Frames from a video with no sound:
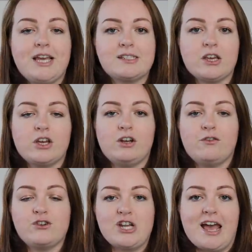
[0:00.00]
things I could
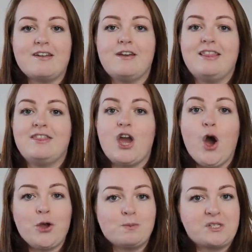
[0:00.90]
have shared in the
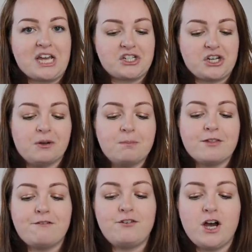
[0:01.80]
home section,
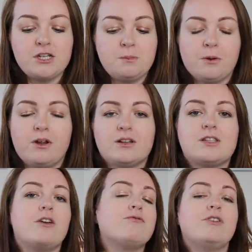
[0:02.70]
but the first
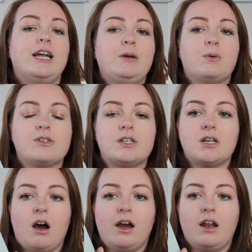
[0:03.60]
product that I really
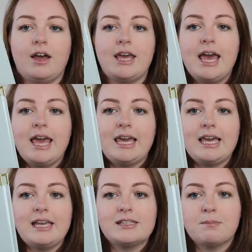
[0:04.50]
wanted to highlight
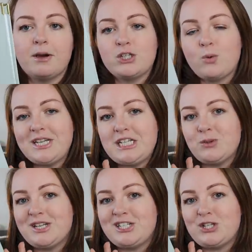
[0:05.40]
is my
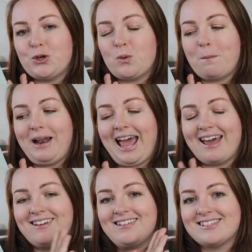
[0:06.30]
2022
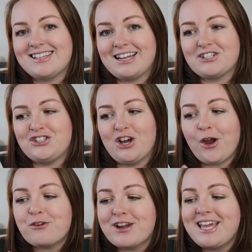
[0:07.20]
planner slash
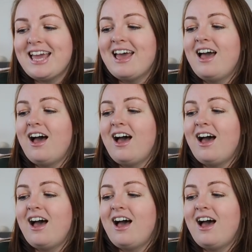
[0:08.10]
diary.